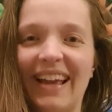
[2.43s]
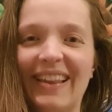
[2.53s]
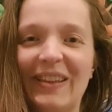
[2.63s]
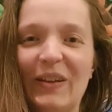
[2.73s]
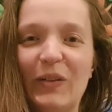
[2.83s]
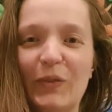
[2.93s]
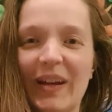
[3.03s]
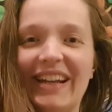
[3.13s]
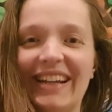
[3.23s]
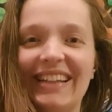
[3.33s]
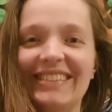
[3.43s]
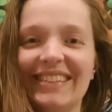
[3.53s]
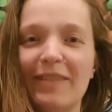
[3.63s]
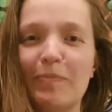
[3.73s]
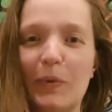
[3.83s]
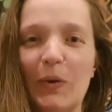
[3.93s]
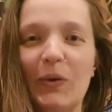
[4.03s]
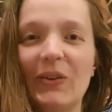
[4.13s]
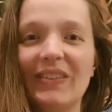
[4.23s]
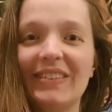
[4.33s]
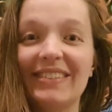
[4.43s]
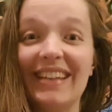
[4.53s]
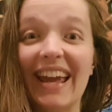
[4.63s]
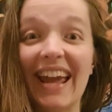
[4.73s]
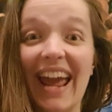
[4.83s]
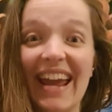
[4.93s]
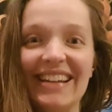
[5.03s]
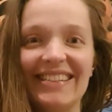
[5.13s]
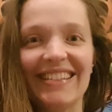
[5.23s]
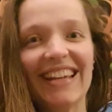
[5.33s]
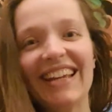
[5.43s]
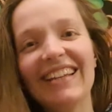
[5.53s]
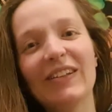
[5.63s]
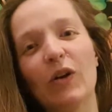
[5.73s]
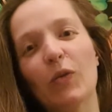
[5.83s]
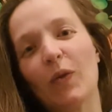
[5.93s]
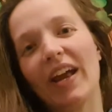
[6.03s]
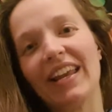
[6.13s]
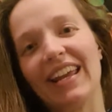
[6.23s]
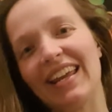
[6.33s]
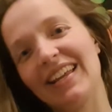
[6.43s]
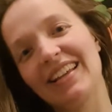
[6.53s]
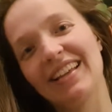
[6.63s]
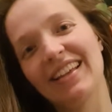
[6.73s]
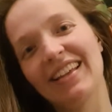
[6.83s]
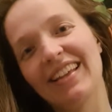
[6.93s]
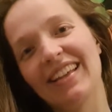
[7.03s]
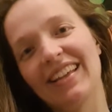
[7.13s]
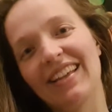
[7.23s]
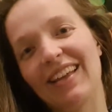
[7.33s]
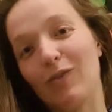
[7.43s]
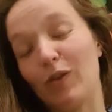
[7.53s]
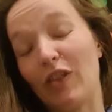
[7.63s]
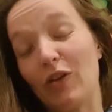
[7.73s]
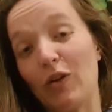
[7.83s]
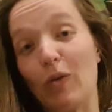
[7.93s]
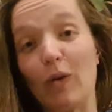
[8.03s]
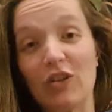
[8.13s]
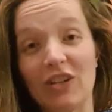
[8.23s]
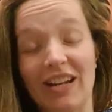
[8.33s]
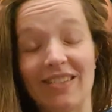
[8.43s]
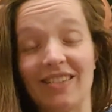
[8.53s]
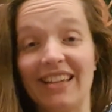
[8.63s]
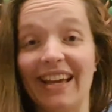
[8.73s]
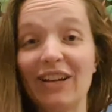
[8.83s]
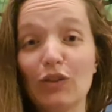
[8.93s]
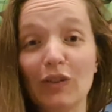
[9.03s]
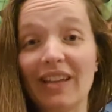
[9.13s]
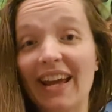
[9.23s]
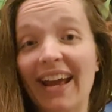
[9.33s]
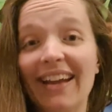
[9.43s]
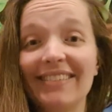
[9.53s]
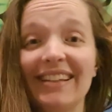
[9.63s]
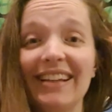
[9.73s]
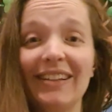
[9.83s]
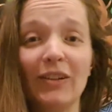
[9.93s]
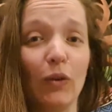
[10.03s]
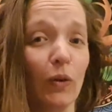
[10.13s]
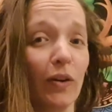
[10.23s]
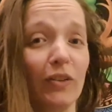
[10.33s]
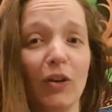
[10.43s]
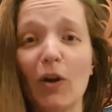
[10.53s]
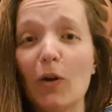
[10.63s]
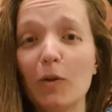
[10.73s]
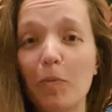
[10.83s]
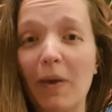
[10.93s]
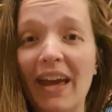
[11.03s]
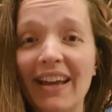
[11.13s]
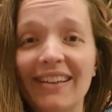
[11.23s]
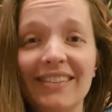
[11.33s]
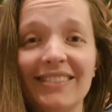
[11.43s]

Hello, Reiki Temple. Day 18 already. And whether you're watching this on the actual day 18 or on your own pace,